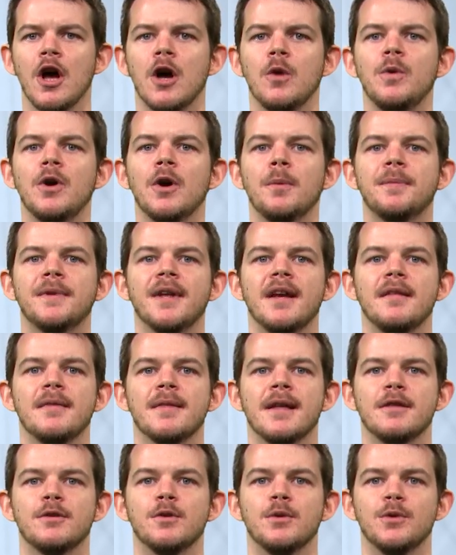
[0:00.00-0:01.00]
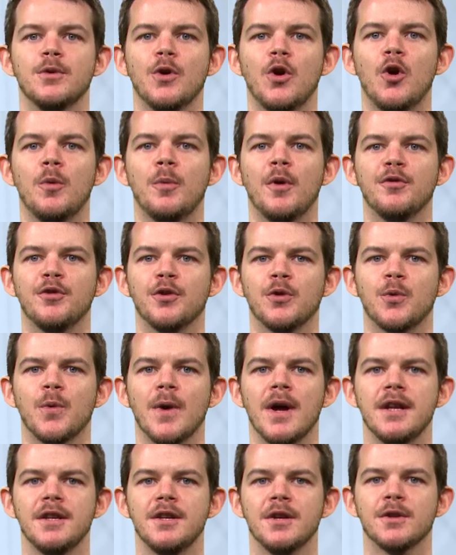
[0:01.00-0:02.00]
we obtain that the norm of the
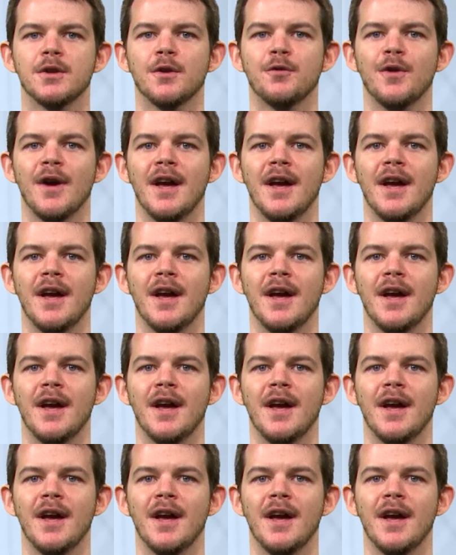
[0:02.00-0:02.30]
gradient of